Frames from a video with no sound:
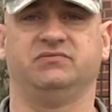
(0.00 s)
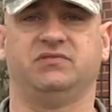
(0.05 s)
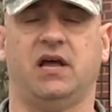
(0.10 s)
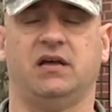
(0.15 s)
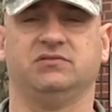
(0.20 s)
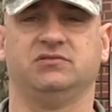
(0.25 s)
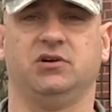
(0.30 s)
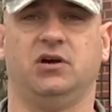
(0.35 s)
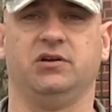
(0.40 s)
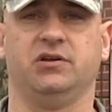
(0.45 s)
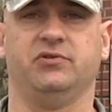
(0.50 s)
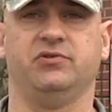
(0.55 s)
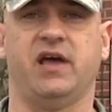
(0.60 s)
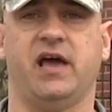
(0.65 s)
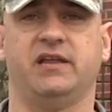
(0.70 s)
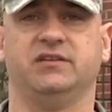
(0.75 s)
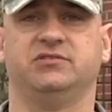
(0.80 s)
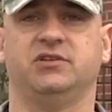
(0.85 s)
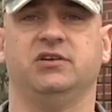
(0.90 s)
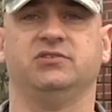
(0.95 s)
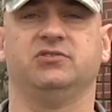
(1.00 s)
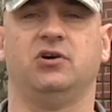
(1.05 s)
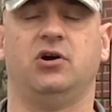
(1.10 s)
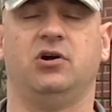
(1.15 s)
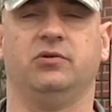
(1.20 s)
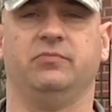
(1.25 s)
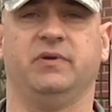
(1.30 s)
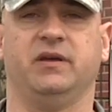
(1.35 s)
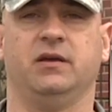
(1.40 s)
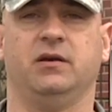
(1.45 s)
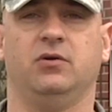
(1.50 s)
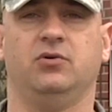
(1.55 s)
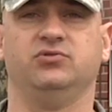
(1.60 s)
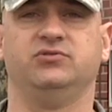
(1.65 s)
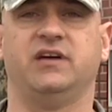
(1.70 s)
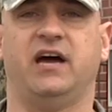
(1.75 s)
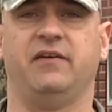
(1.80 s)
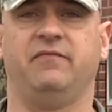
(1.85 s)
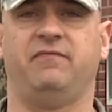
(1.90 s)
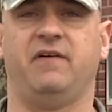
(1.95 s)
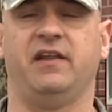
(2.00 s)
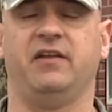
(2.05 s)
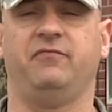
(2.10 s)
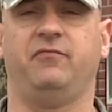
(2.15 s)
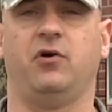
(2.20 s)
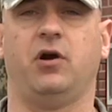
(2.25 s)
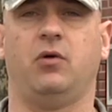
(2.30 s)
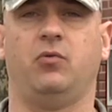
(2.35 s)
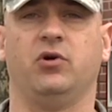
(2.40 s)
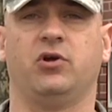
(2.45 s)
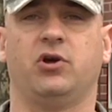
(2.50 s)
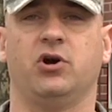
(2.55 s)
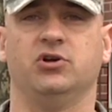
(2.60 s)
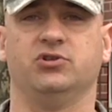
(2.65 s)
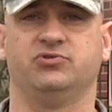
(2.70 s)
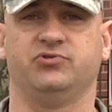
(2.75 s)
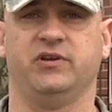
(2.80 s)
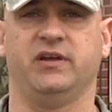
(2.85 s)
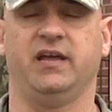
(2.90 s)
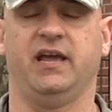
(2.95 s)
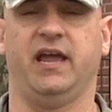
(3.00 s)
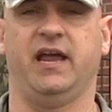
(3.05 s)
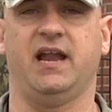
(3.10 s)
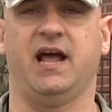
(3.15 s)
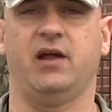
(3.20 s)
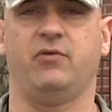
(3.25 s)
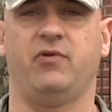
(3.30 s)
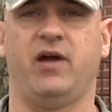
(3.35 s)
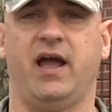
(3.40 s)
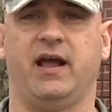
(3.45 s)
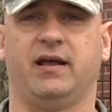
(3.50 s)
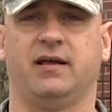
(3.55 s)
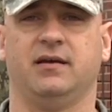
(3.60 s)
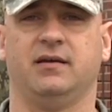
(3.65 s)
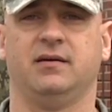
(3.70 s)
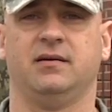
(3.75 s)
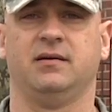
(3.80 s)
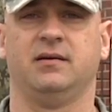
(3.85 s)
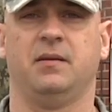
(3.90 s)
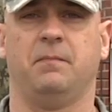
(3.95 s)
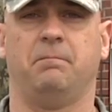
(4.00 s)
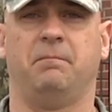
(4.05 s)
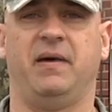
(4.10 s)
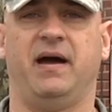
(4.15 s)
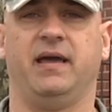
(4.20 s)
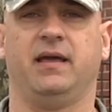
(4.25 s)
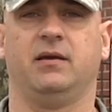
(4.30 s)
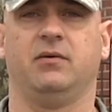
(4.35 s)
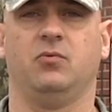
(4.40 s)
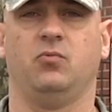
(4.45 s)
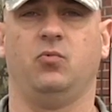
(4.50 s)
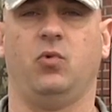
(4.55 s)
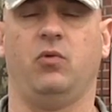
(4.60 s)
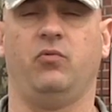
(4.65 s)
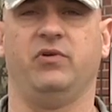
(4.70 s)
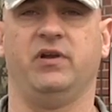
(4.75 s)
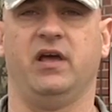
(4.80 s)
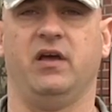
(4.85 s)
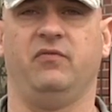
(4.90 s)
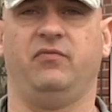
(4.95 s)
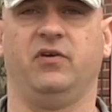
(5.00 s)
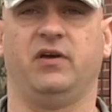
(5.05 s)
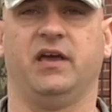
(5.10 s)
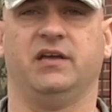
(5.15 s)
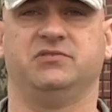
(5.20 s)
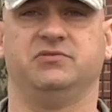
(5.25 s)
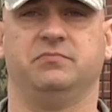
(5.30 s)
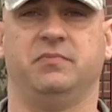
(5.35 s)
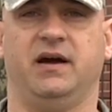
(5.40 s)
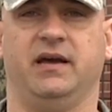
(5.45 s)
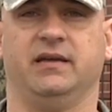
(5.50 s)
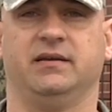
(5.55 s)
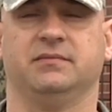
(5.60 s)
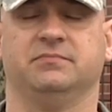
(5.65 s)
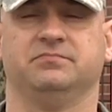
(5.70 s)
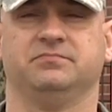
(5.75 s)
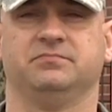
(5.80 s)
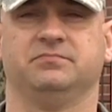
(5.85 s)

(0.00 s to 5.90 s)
Staff Sergeant, United States Army, who died fighting for our country in Iraq. Mike, we will never forget you, Mike.